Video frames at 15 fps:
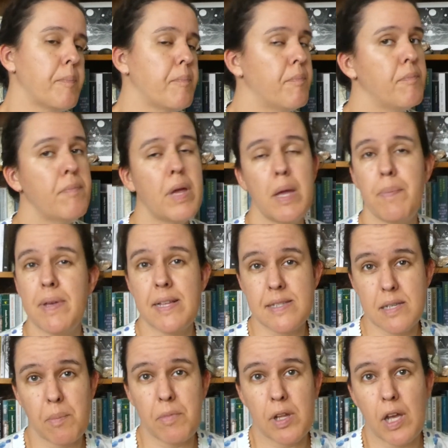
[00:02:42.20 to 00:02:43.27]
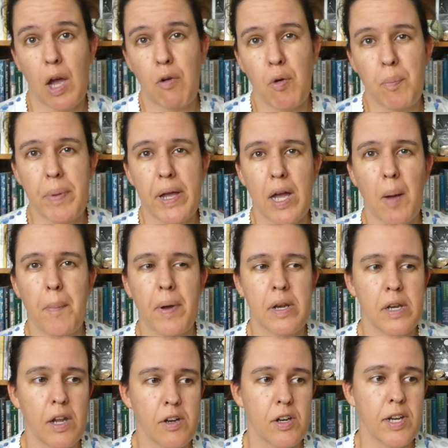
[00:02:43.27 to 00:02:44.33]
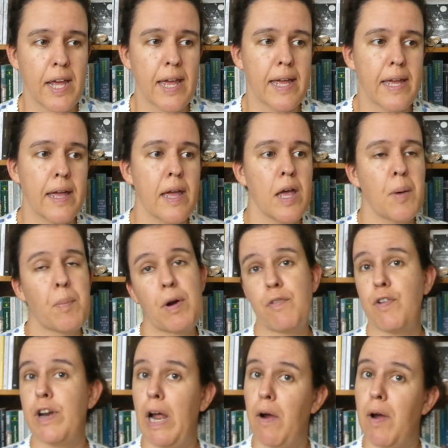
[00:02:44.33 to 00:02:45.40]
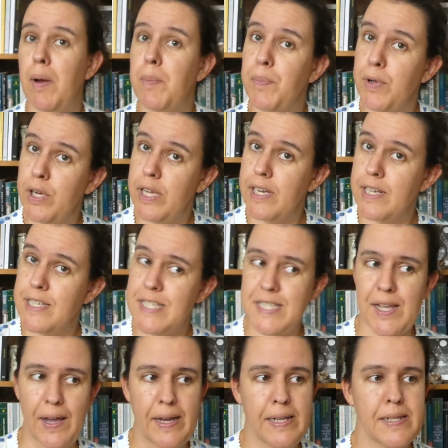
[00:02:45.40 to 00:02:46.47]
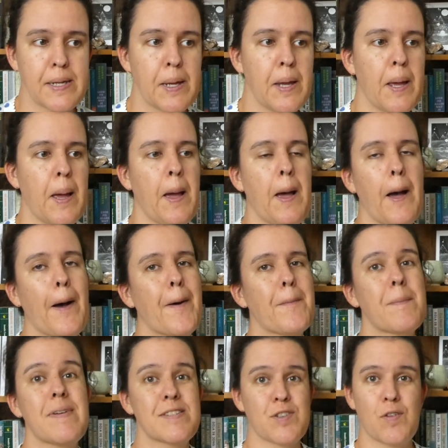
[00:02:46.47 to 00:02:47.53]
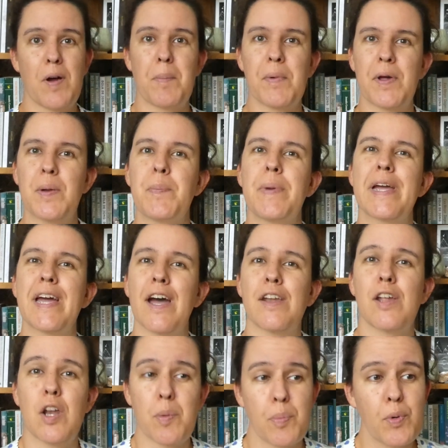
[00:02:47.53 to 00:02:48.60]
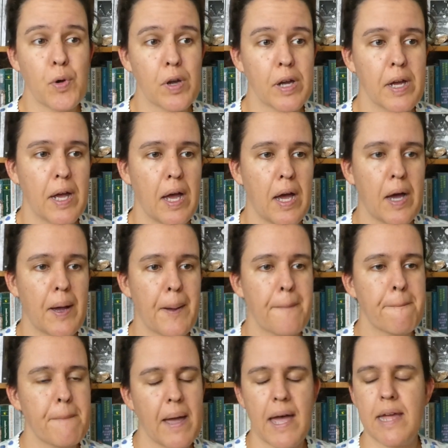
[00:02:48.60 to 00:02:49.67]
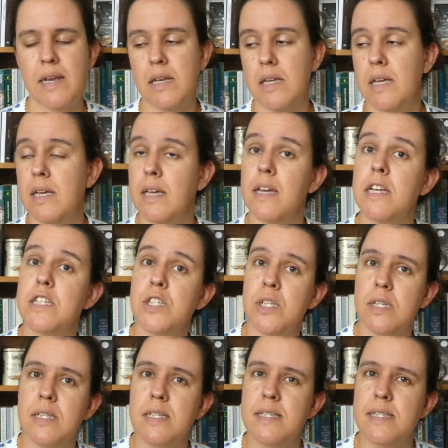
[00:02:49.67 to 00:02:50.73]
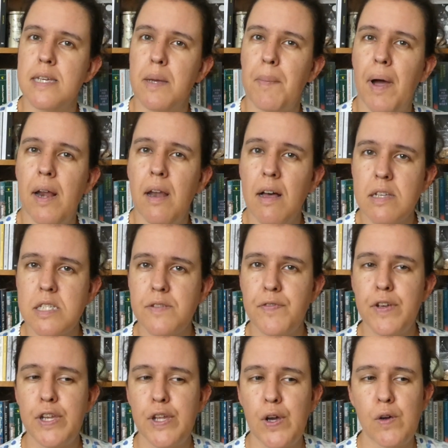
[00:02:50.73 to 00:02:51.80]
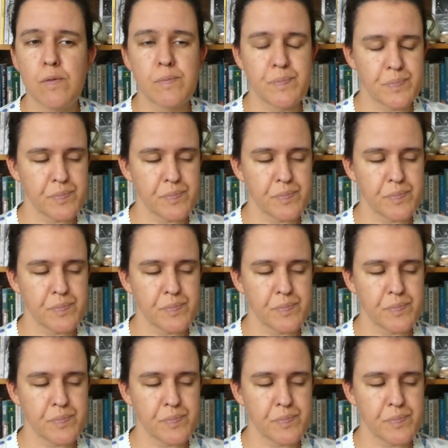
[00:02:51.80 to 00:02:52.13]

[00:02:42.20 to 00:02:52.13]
Maybe it's something I will pick up another day, but for now I'm putting it aside. So I'm gonna pick another book, and in case you didn't see my last video,